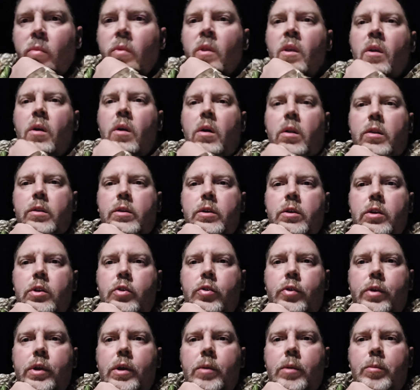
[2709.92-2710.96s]
on this
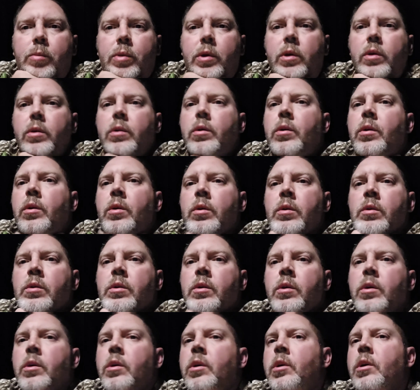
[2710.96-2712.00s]
trip.
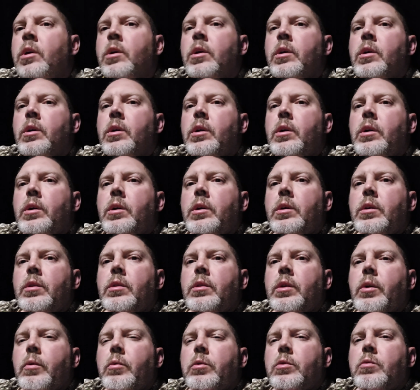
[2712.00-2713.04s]
There
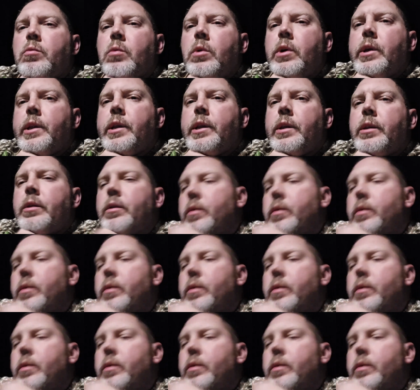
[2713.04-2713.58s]
was one